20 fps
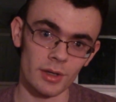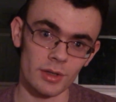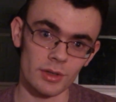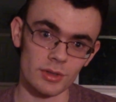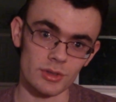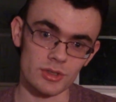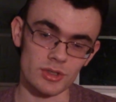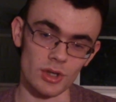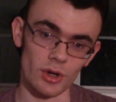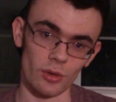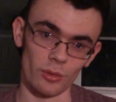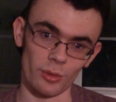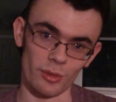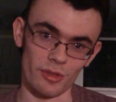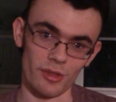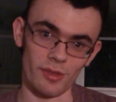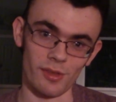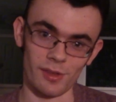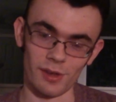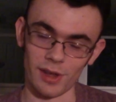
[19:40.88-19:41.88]
so
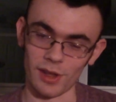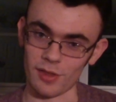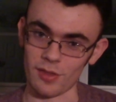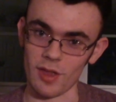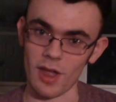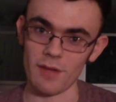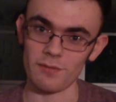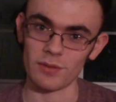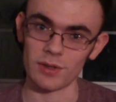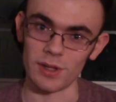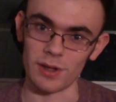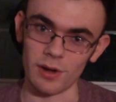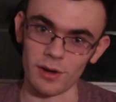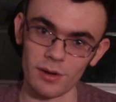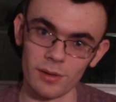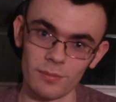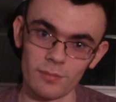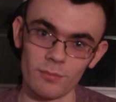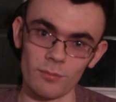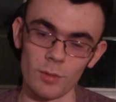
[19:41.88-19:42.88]
within the next half a
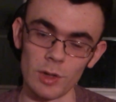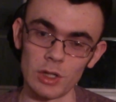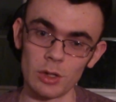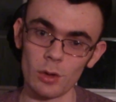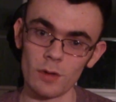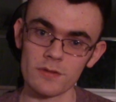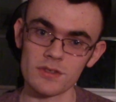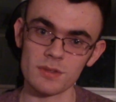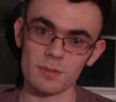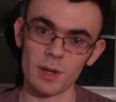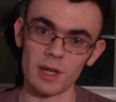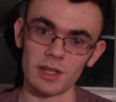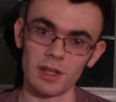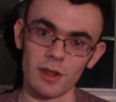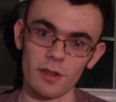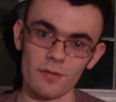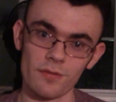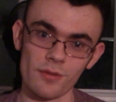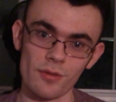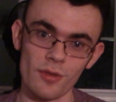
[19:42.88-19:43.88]
year. We do have some
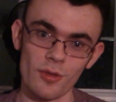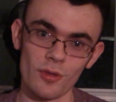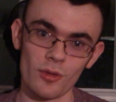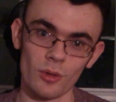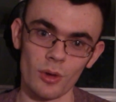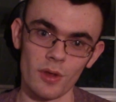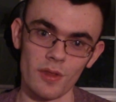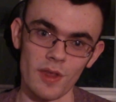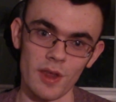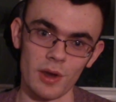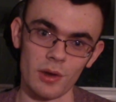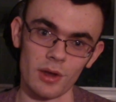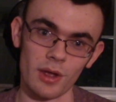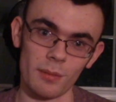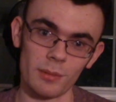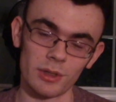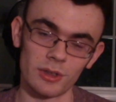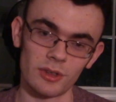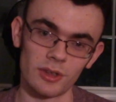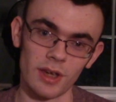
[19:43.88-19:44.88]
ideas for the story that are
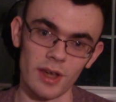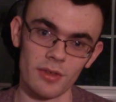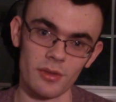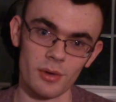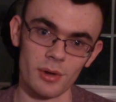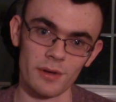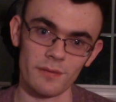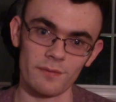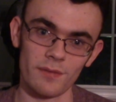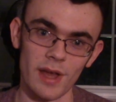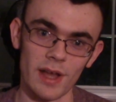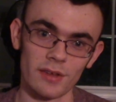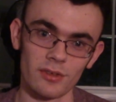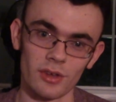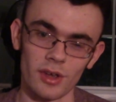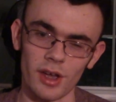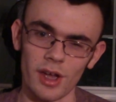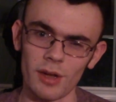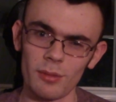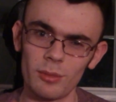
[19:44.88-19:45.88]
coming together. In fact,
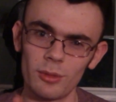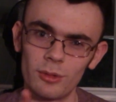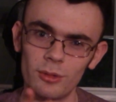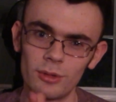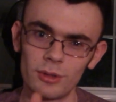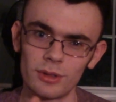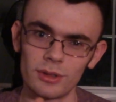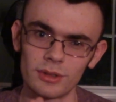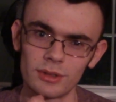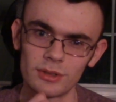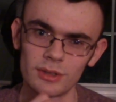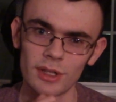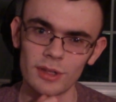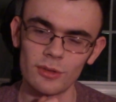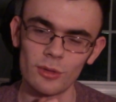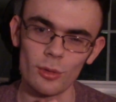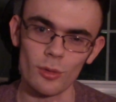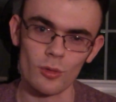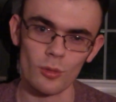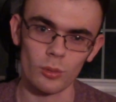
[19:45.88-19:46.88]
I will let
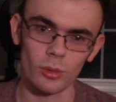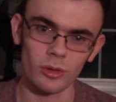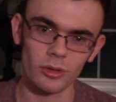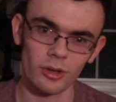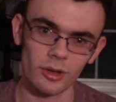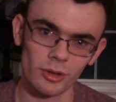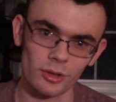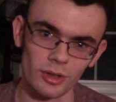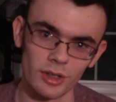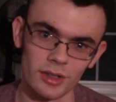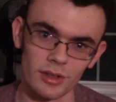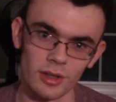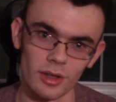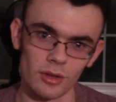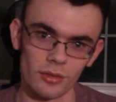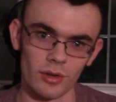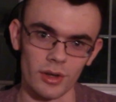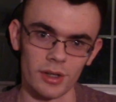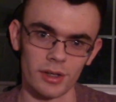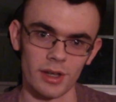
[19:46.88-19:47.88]
loose one little
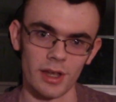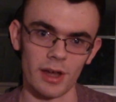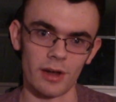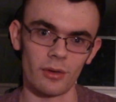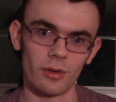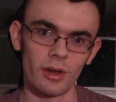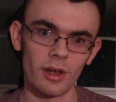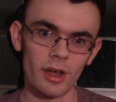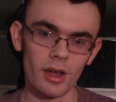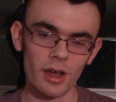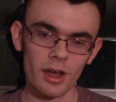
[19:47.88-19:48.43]
detail right now.